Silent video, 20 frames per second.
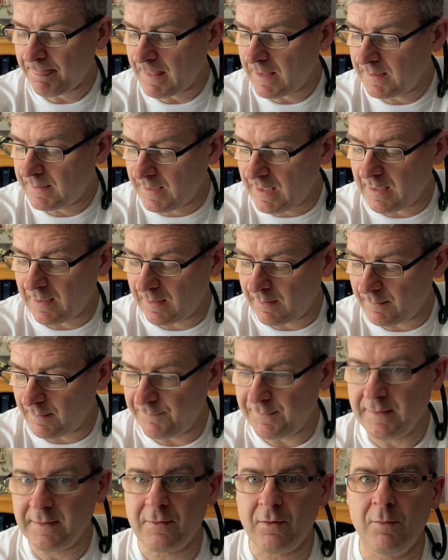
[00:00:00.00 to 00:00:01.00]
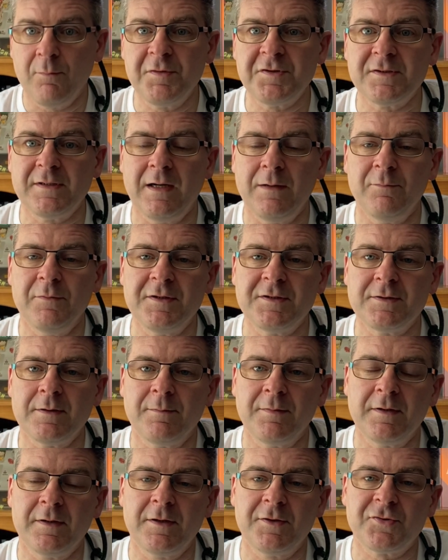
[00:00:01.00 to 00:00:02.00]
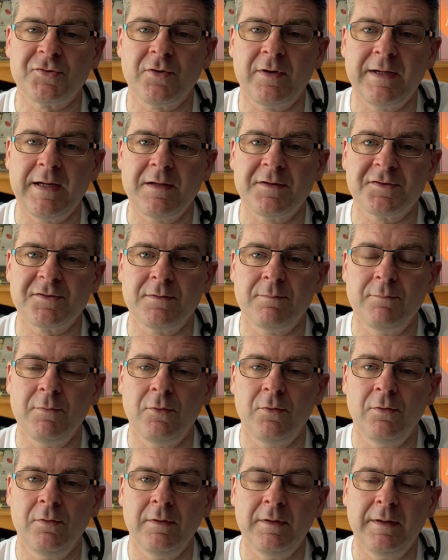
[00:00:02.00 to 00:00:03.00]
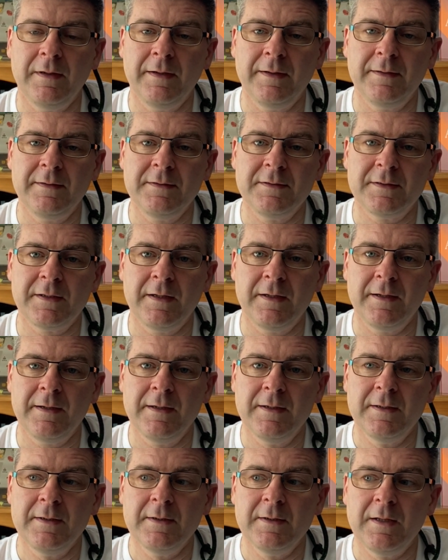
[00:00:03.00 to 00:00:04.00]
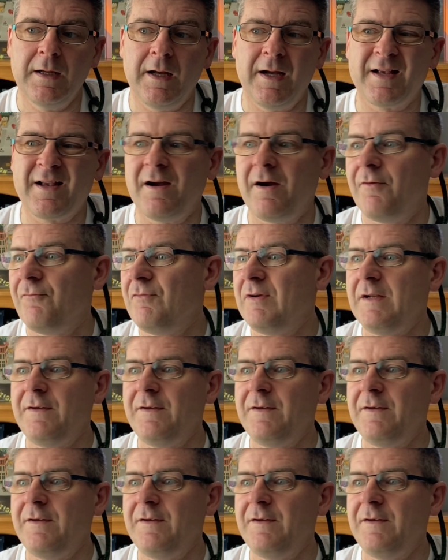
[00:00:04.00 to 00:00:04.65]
yeah, I think onwards and upwards, I'm going to try out some more, and I can't really